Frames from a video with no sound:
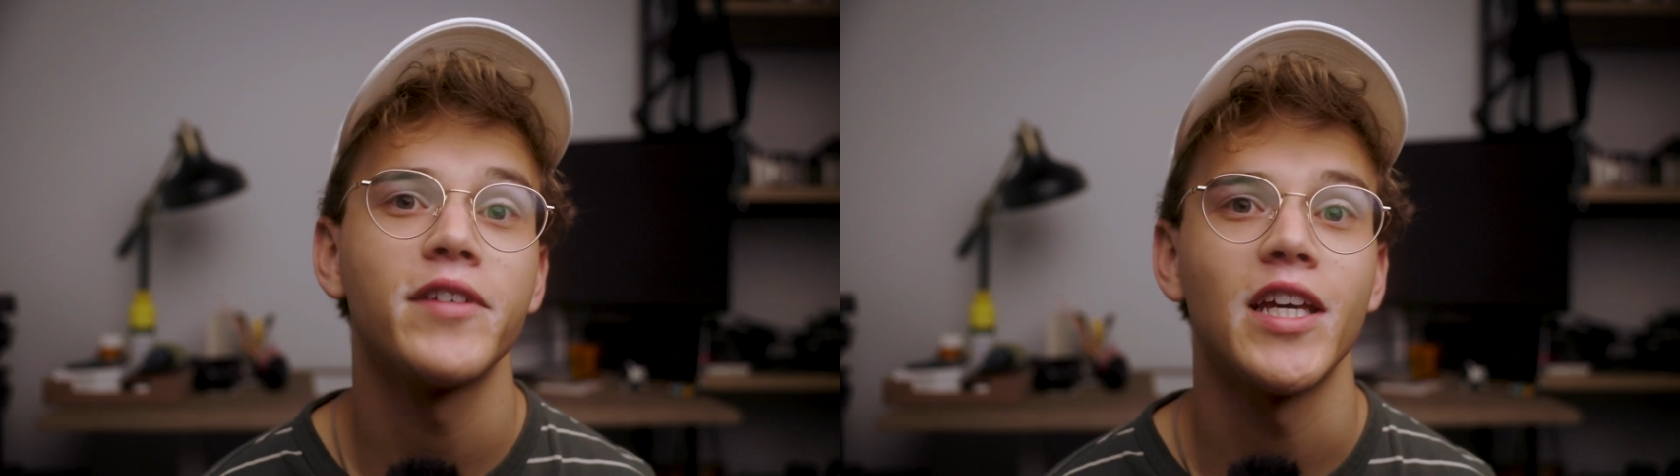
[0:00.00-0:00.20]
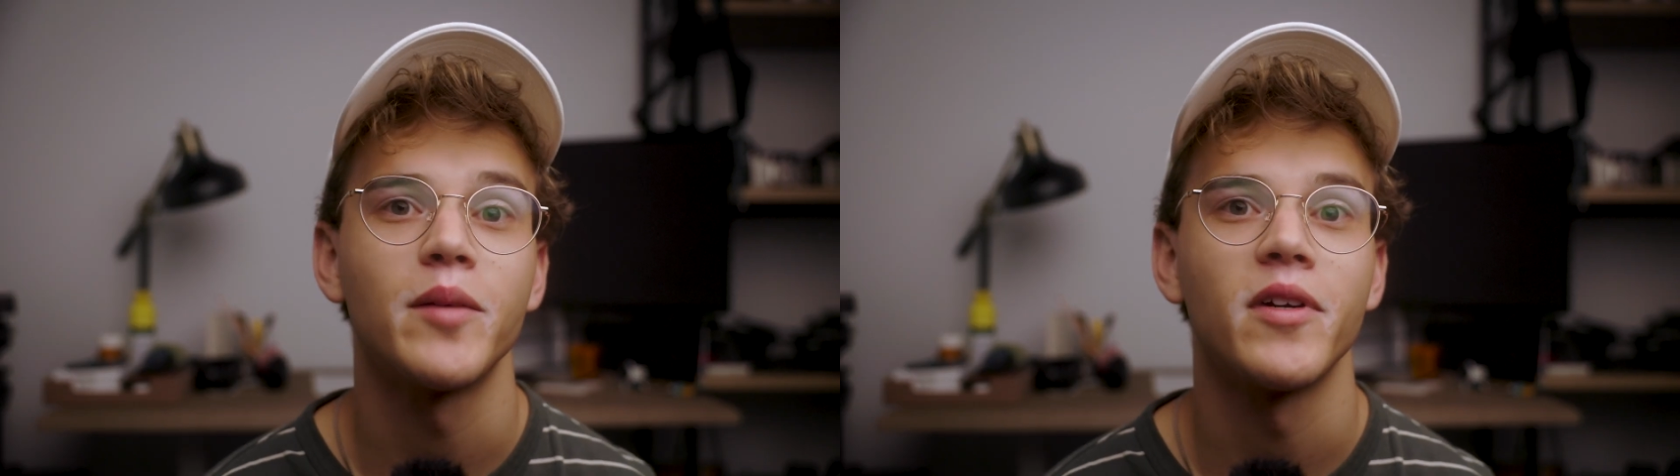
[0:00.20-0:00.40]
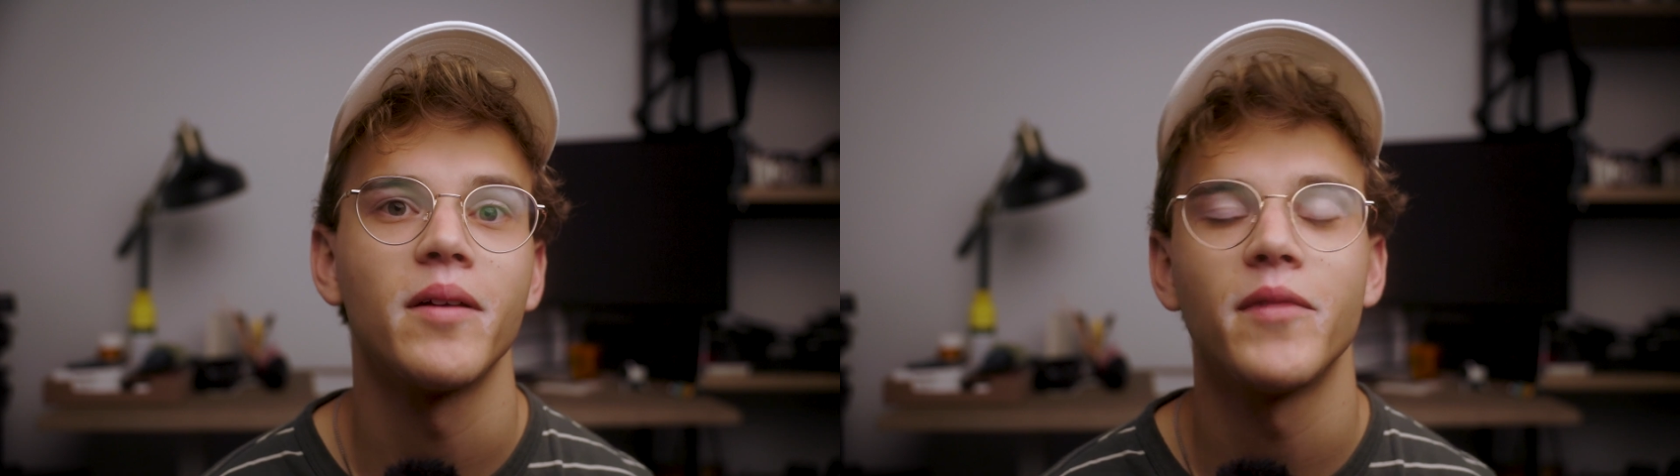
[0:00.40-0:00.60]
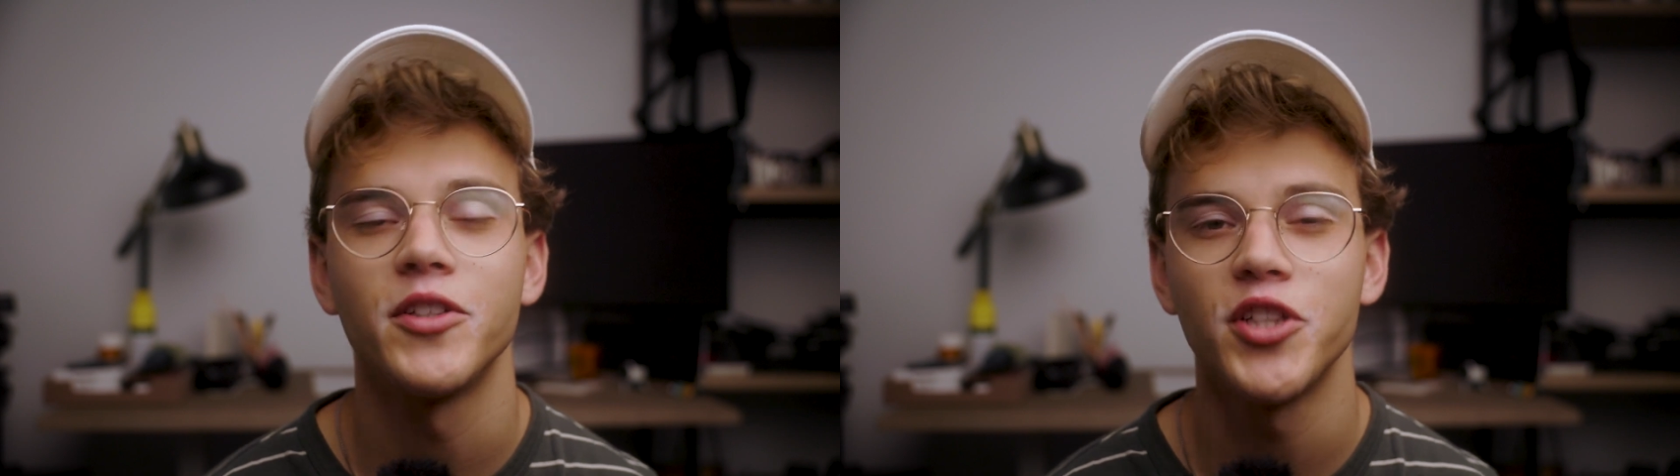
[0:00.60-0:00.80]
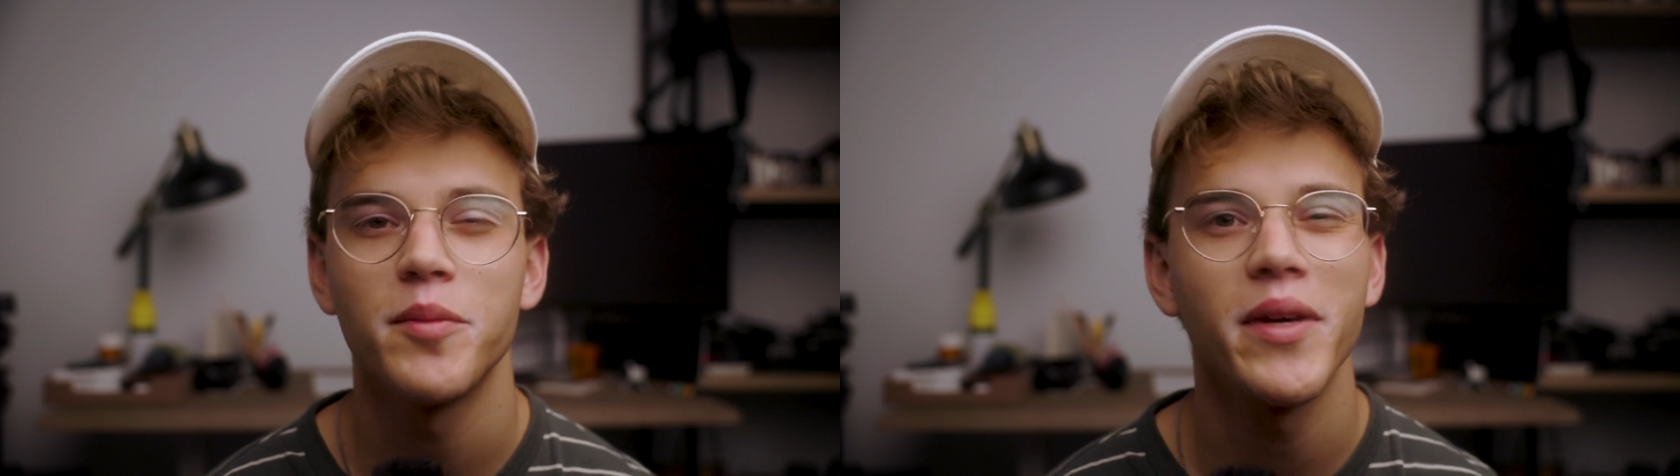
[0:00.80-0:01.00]
camera, the
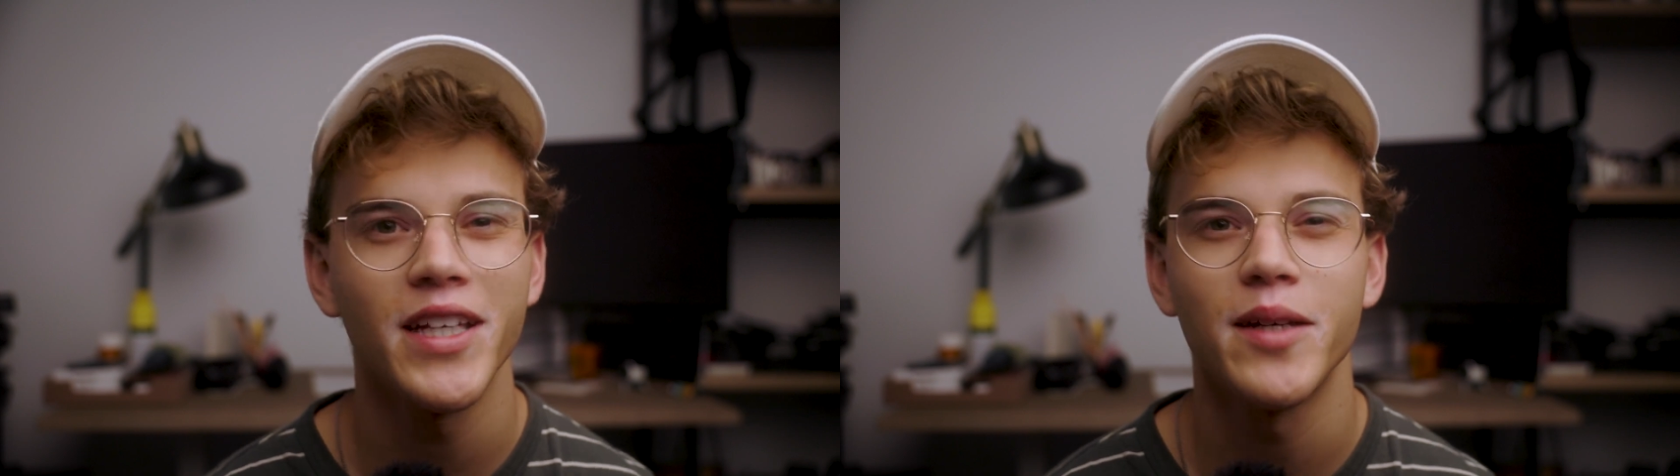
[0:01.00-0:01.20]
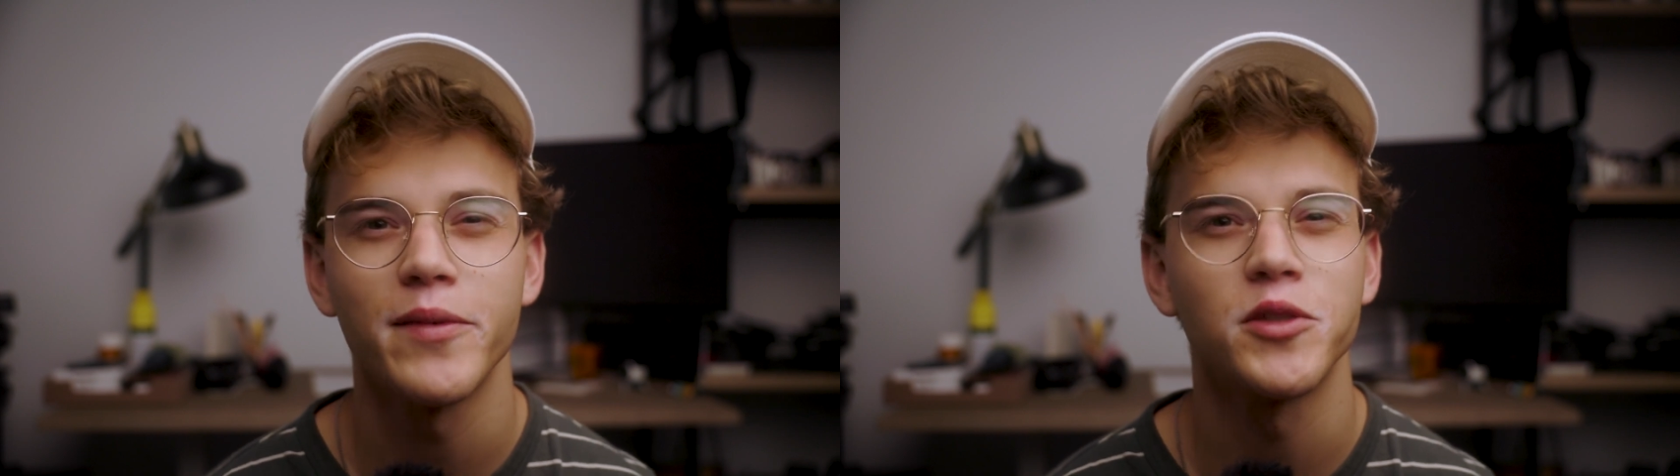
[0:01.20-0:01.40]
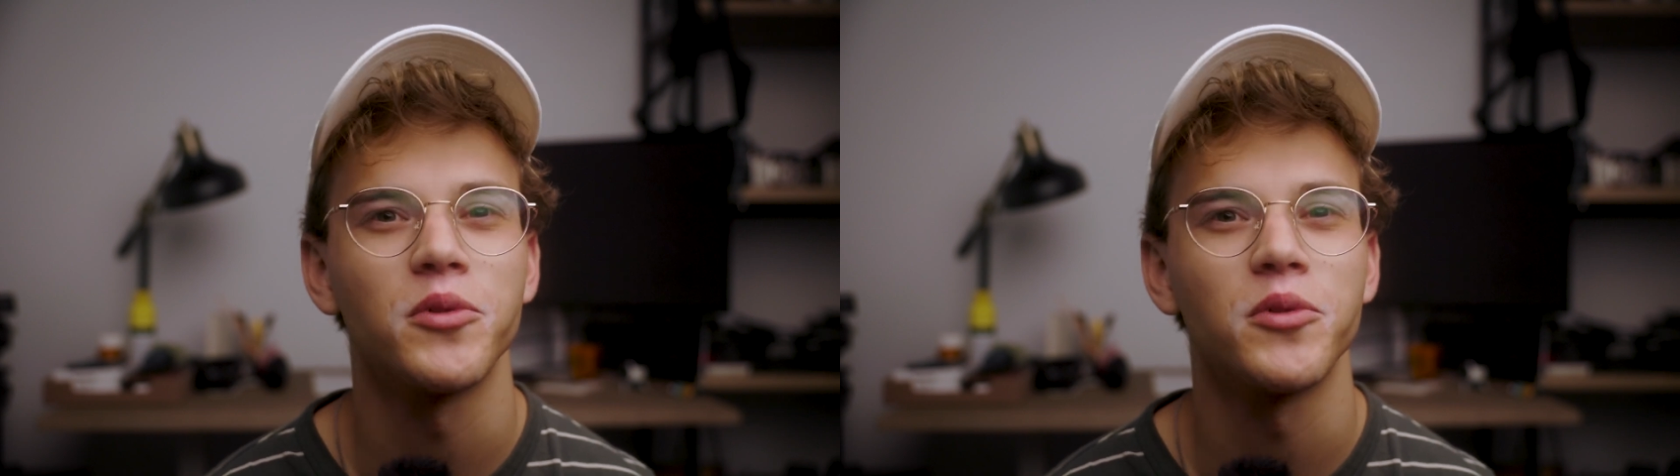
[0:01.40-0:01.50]
JPEG image